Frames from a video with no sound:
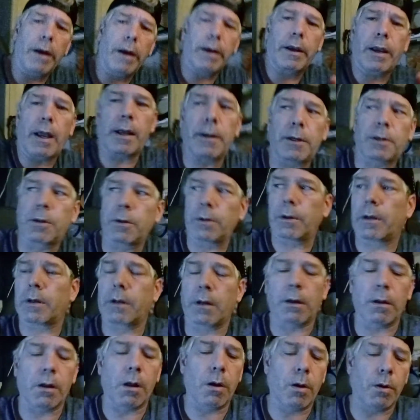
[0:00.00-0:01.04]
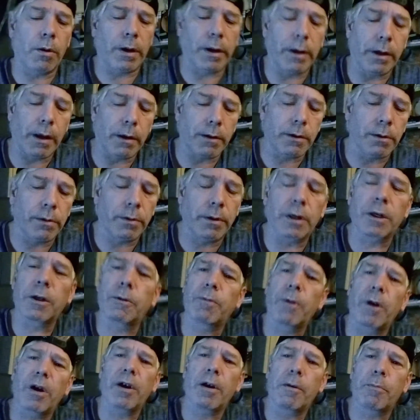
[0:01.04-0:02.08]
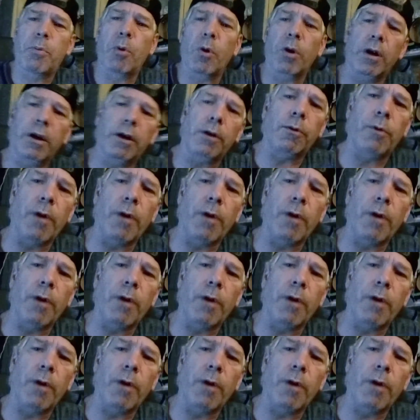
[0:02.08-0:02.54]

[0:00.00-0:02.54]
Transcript: How you guys doing? Hello, how you guys doing? This is very important